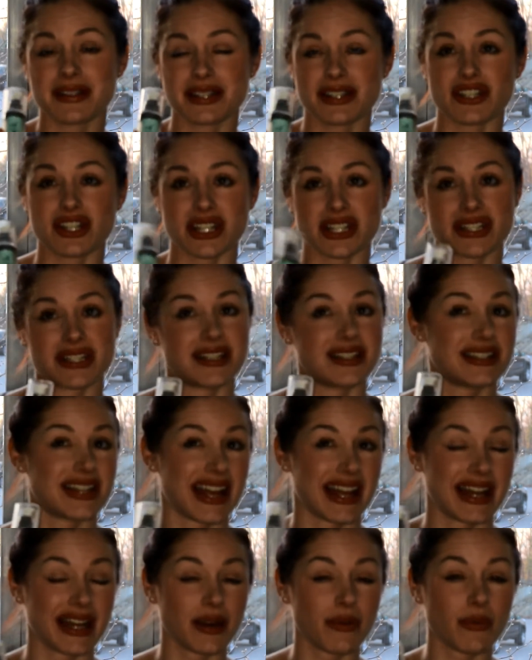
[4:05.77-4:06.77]
suggest it
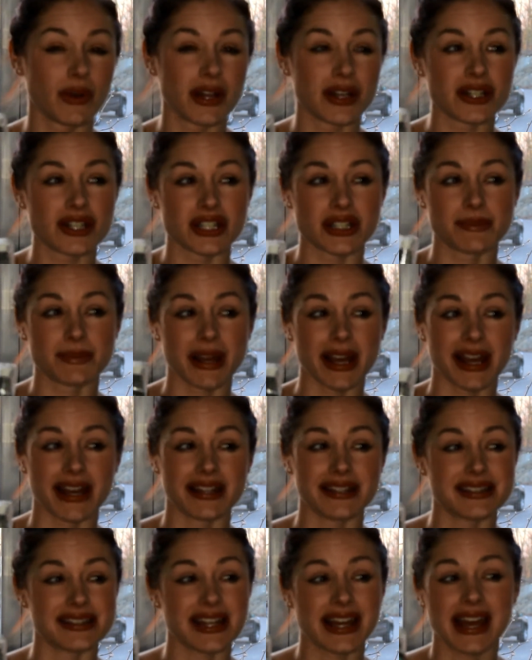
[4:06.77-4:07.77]
to anyone, just
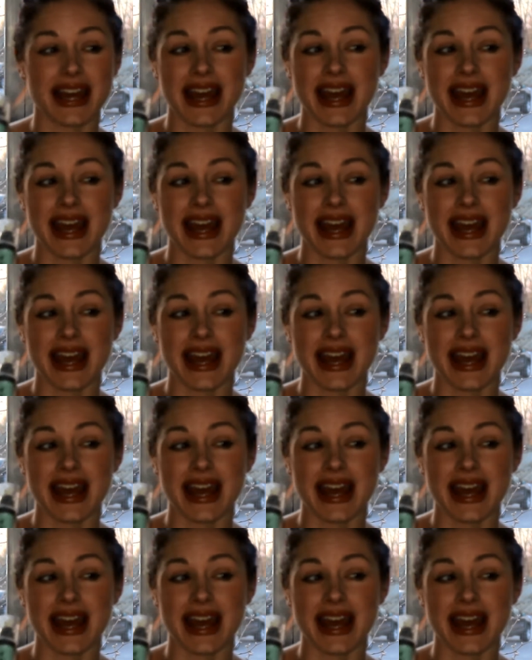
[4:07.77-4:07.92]
because